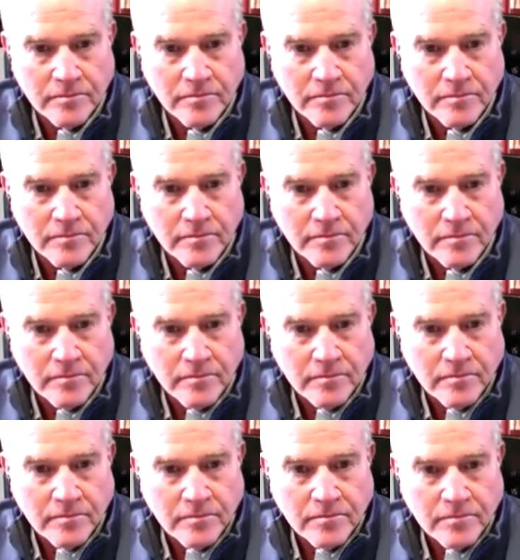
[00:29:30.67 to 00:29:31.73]

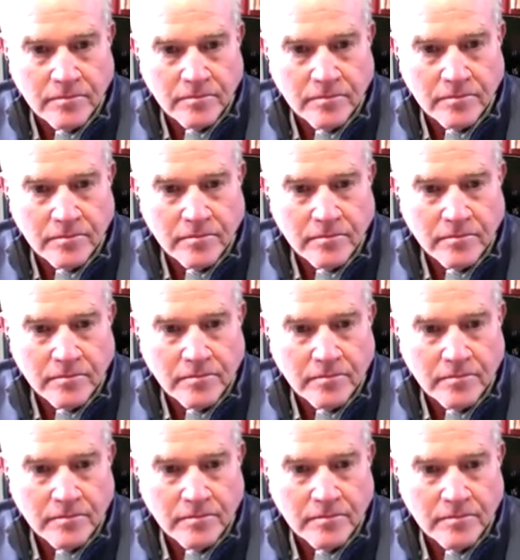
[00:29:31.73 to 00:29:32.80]

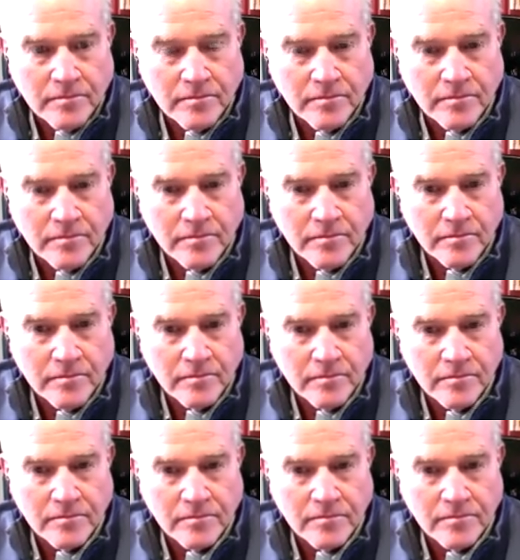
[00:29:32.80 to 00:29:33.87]

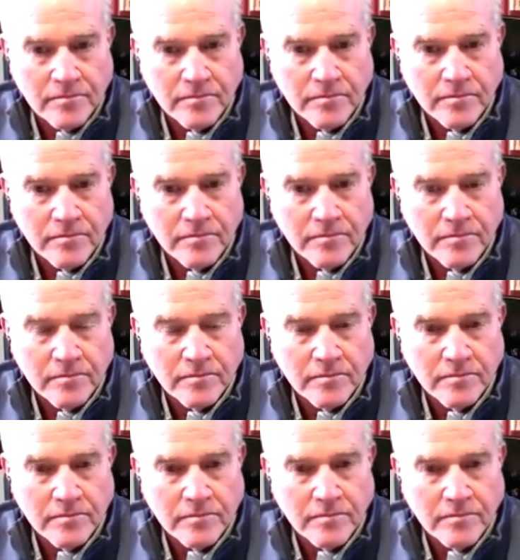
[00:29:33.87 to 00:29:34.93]

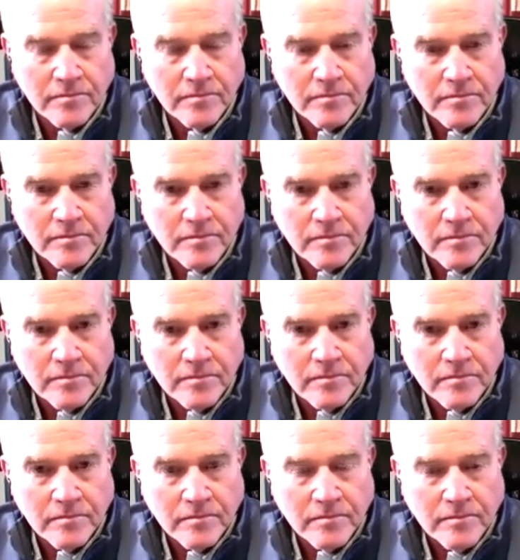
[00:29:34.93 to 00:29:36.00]

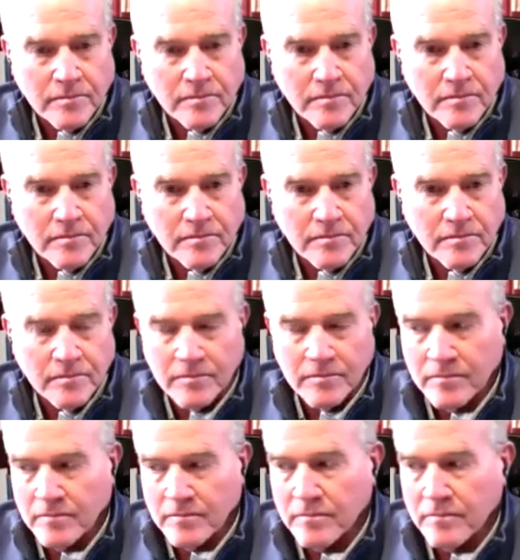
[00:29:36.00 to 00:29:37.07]

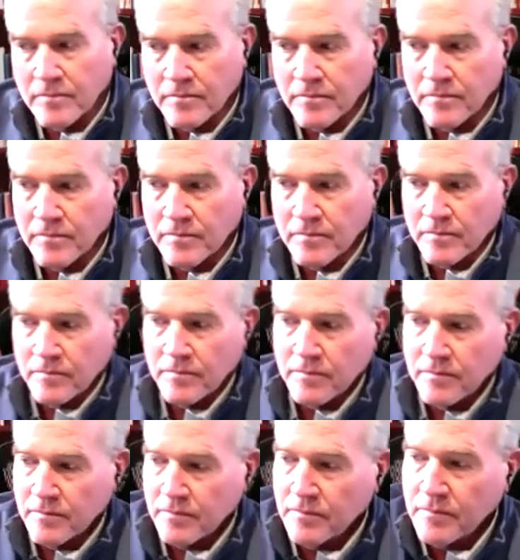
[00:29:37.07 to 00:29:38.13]

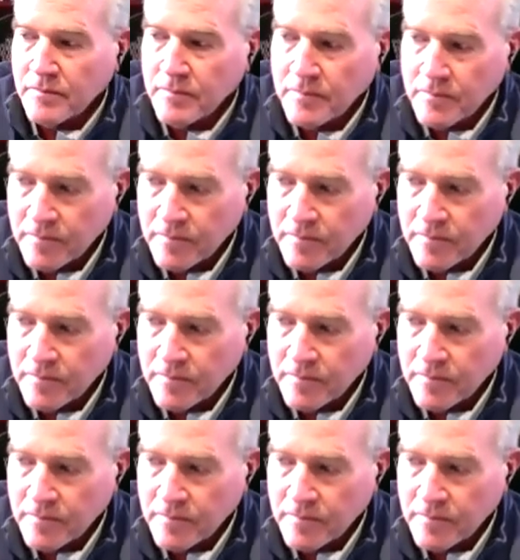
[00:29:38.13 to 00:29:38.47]
The person shown says nothing.